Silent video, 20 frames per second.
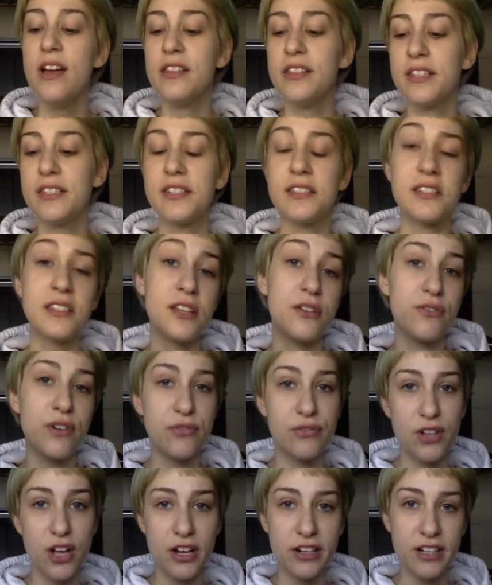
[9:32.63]
This is the
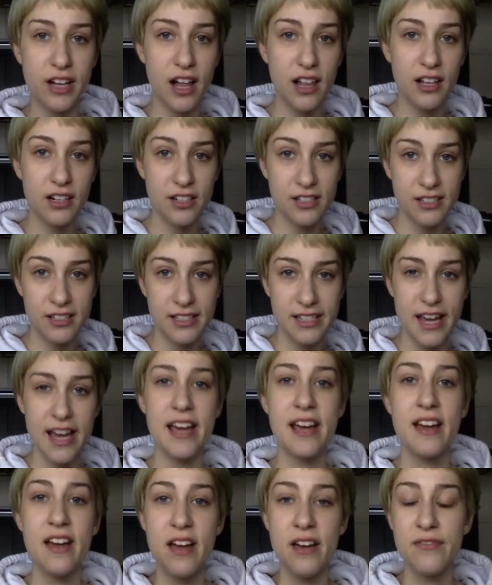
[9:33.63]
Revlon
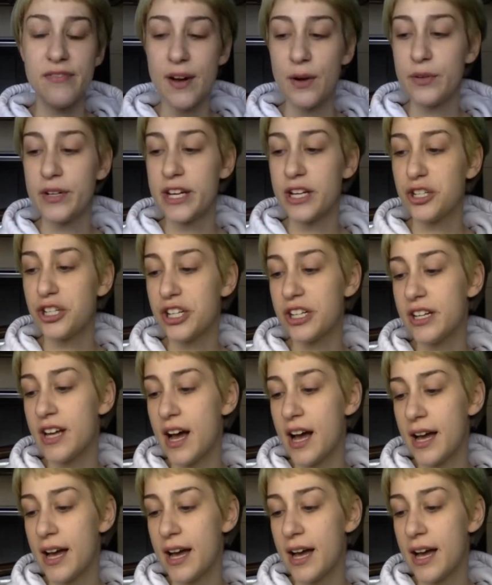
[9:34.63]
ColorStay foundation.